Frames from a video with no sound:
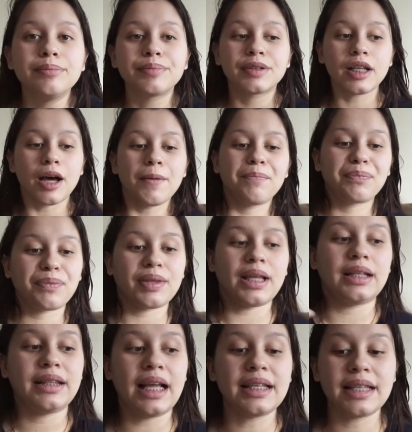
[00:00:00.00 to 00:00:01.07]
So
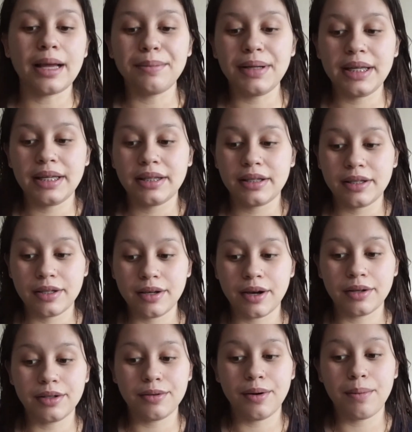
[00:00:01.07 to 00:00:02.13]
they sent me to
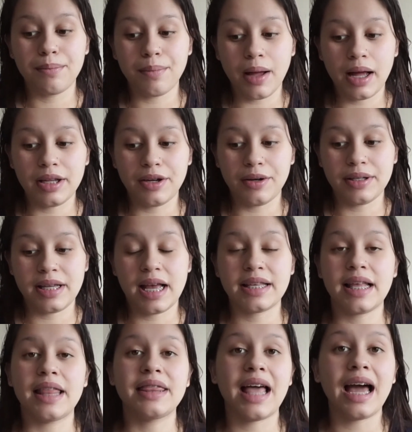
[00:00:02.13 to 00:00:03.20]
go do a urine test,
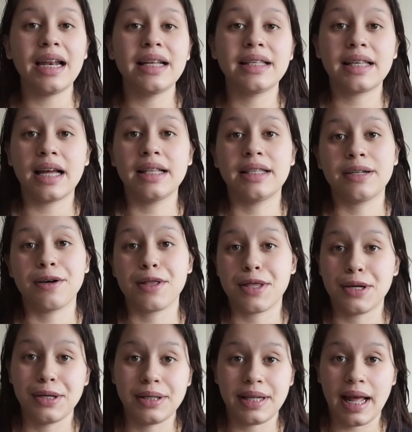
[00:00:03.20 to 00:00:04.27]
and that is until
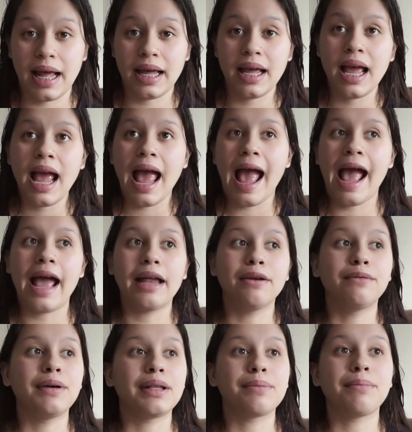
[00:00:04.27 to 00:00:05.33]
Thursday.
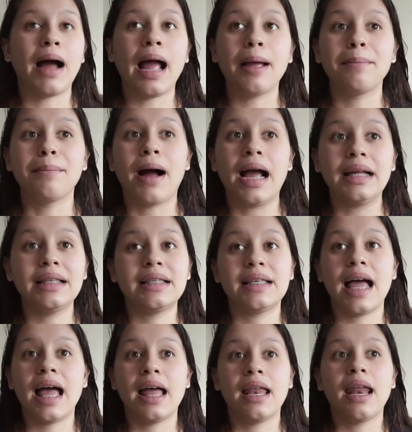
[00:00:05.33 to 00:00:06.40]
And with my
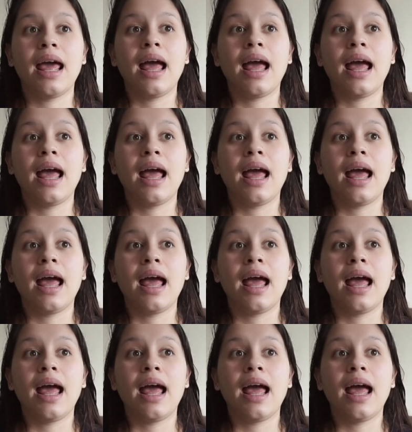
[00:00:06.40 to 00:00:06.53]
mindset,